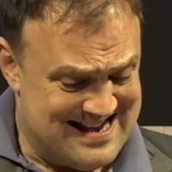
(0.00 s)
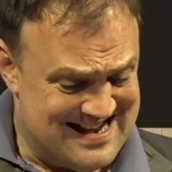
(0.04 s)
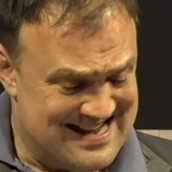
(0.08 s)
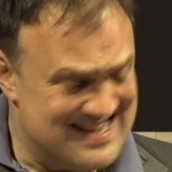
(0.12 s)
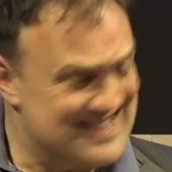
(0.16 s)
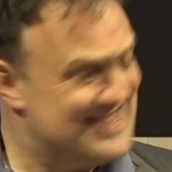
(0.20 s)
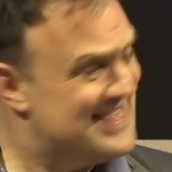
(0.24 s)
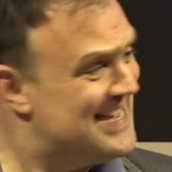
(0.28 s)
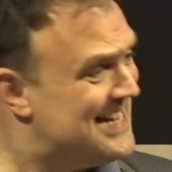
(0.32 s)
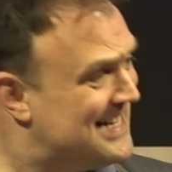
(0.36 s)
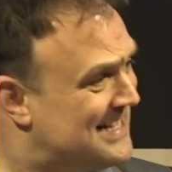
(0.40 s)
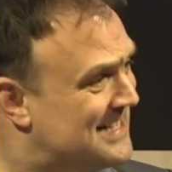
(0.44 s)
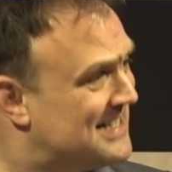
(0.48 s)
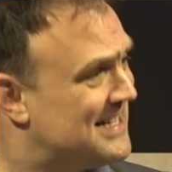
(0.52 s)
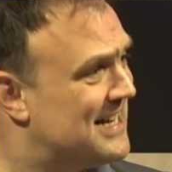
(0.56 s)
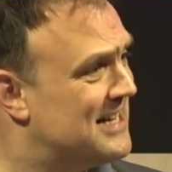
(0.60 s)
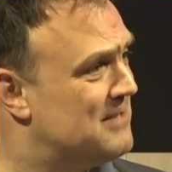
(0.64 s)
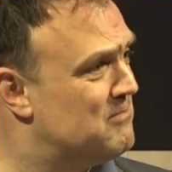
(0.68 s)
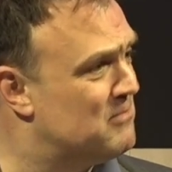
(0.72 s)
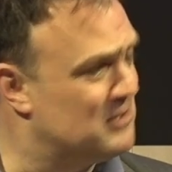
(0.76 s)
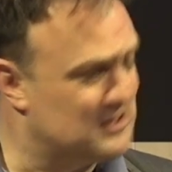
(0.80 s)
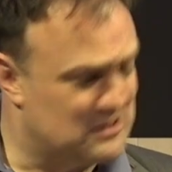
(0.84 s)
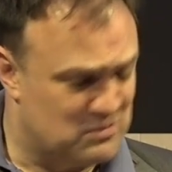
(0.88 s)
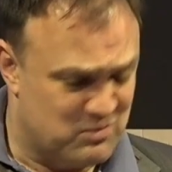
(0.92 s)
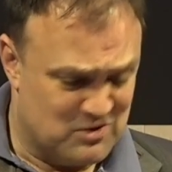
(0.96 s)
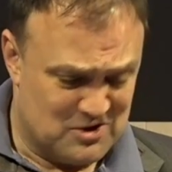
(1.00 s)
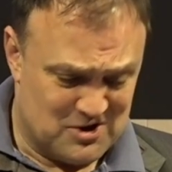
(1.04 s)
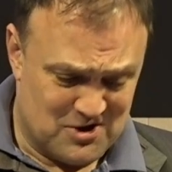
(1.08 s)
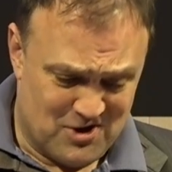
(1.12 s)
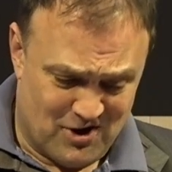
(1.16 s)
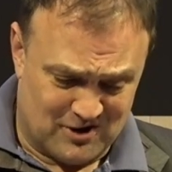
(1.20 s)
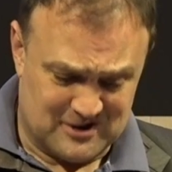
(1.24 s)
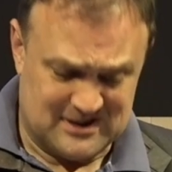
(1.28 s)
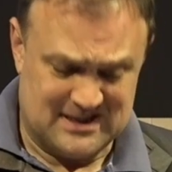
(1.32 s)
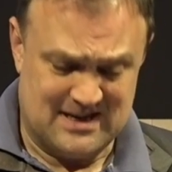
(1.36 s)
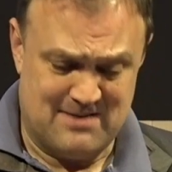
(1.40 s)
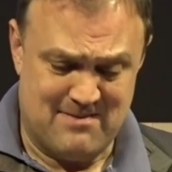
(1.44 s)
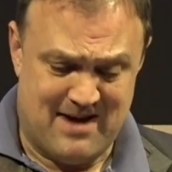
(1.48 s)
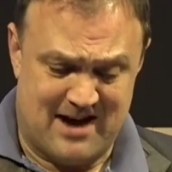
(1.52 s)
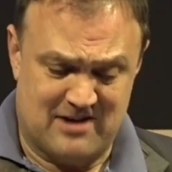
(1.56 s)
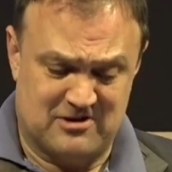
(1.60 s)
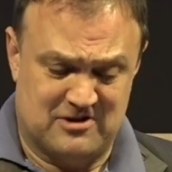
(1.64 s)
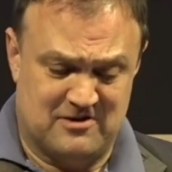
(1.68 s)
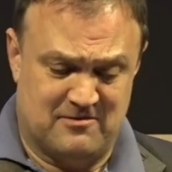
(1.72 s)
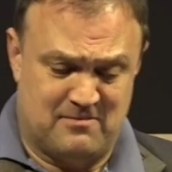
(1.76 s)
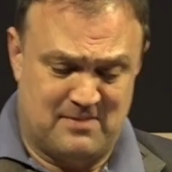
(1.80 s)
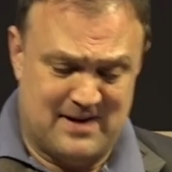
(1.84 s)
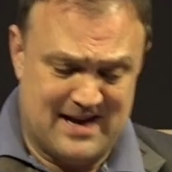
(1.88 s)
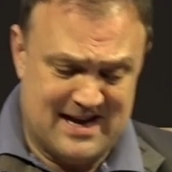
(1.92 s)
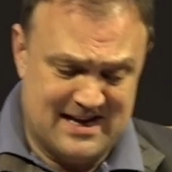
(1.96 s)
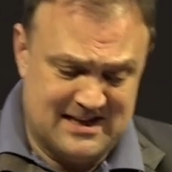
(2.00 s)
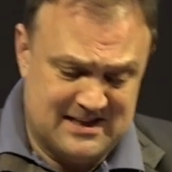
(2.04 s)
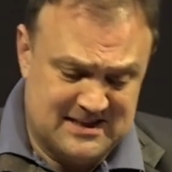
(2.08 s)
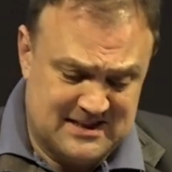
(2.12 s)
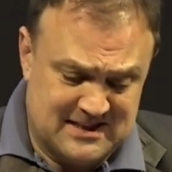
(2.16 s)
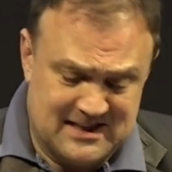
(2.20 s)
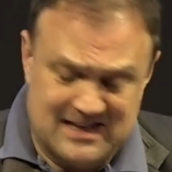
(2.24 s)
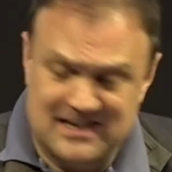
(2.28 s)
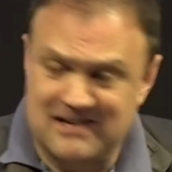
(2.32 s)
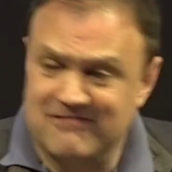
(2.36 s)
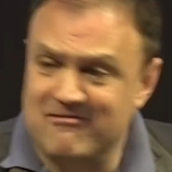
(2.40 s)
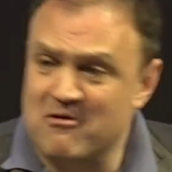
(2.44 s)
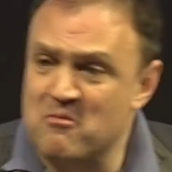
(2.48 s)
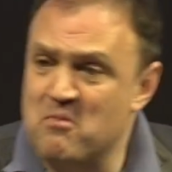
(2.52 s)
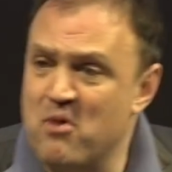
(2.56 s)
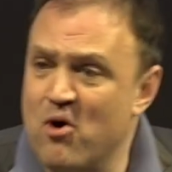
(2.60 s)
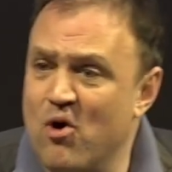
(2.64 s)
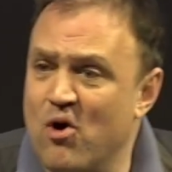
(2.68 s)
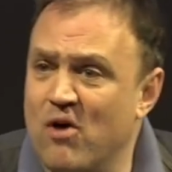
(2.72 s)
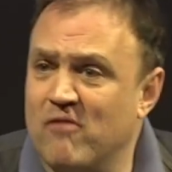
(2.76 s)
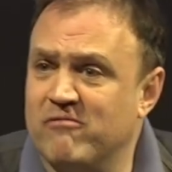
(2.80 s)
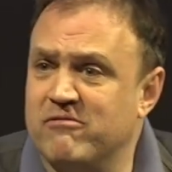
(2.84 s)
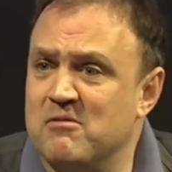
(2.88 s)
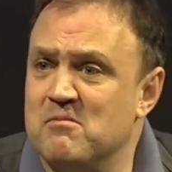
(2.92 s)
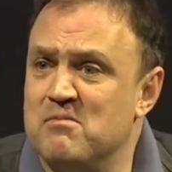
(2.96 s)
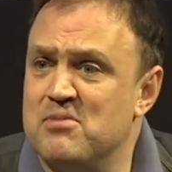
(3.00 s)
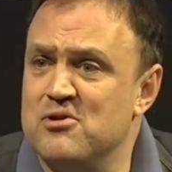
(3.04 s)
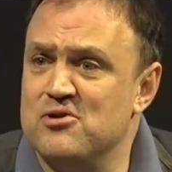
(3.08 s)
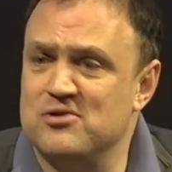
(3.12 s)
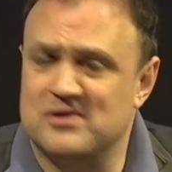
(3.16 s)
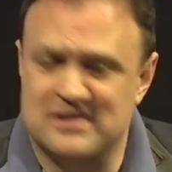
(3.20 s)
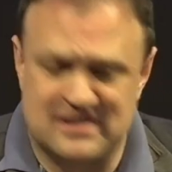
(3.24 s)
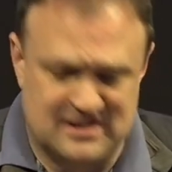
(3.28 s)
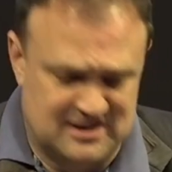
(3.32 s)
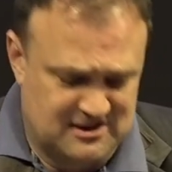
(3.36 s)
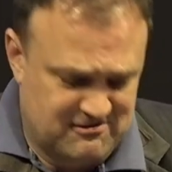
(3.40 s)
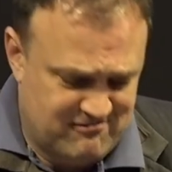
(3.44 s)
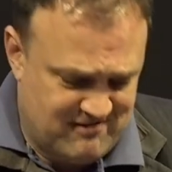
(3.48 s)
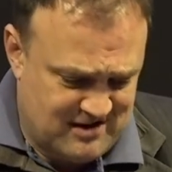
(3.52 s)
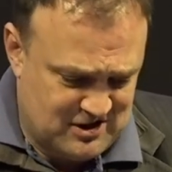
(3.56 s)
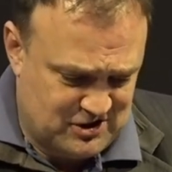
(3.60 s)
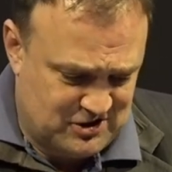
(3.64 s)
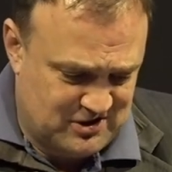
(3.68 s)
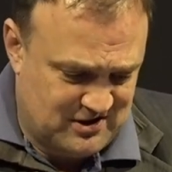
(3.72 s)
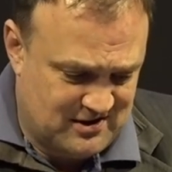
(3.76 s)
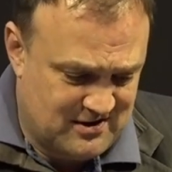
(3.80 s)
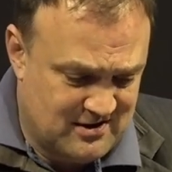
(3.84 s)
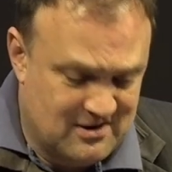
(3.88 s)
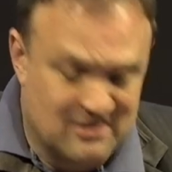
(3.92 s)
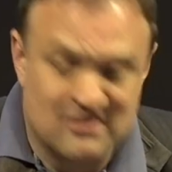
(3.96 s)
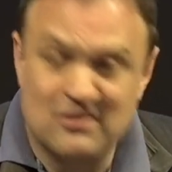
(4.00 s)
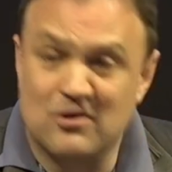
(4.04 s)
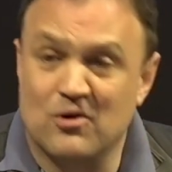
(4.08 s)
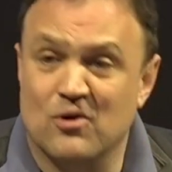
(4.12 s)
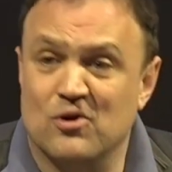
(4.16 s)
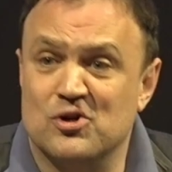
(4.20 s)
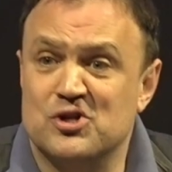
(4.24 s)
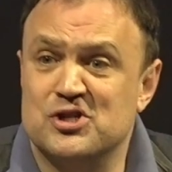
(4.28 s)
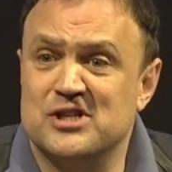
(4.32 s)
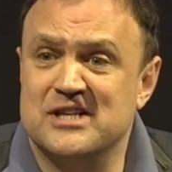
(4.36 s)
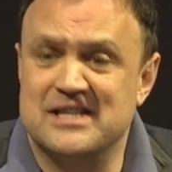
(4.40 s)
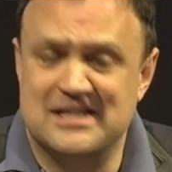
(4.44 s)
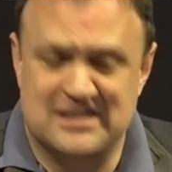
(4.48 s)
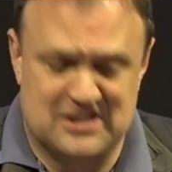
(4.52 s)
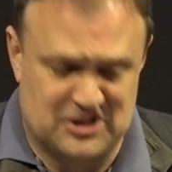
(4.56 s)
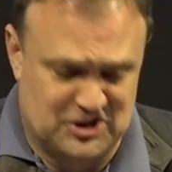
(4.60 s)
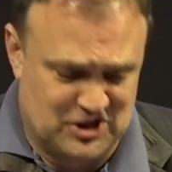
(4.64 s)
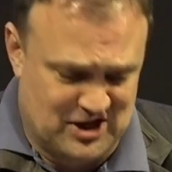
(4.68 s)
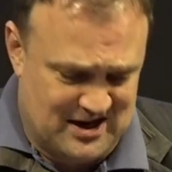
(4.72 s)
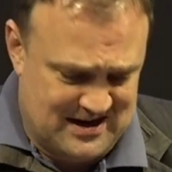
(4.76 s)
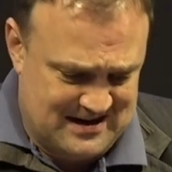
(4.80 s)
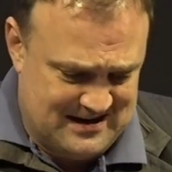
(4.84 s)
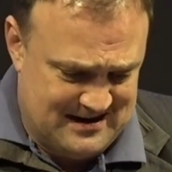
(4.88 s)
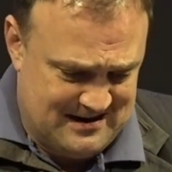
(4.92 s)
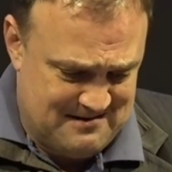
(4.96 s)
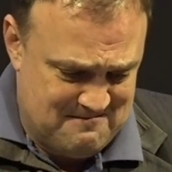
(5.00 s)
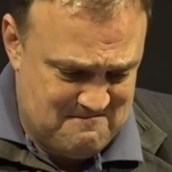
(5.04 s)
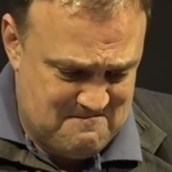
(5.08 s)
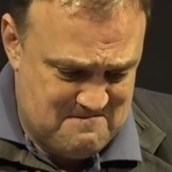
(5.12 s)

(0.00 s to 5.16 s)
These statements would not seem out of place in a report from Putin's Russia or Xi's China.